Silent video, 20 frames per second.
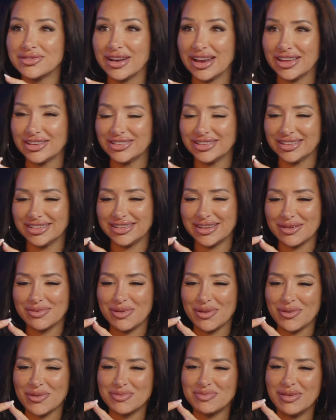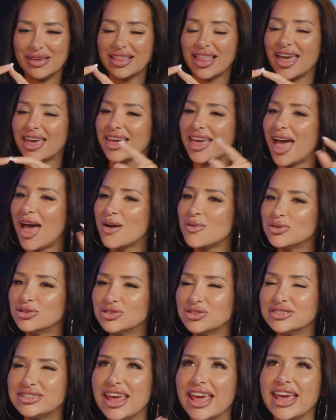a relationship, it would be like, "How
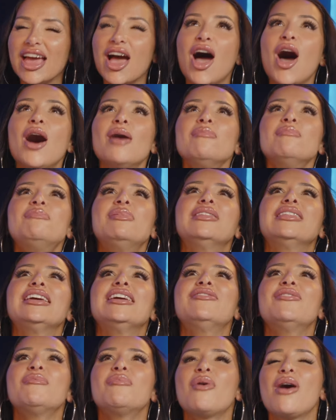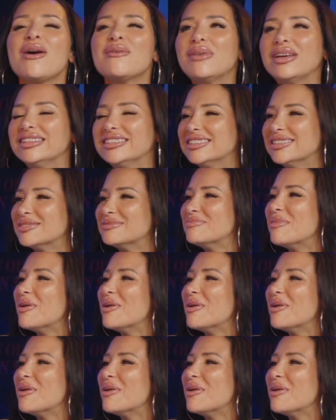was your day? Unbelievable! I went to the